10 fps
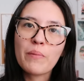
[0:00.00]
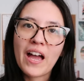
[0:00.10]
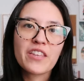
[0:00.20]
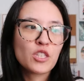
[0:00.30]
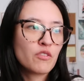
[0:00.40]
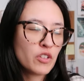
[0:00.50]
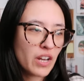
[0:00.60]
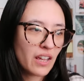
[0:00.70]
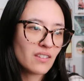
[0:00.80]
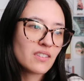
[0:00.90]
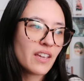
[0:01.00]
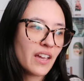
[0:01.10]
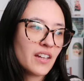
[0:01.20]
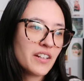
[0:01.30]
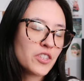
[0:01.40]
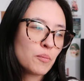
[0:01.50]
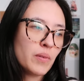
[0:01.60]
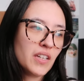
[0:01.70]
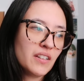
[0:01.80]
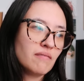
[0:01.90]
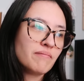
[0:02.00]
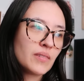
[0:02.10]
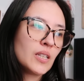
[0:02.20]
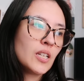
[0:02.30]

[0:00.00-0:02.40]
the past few days, and it's been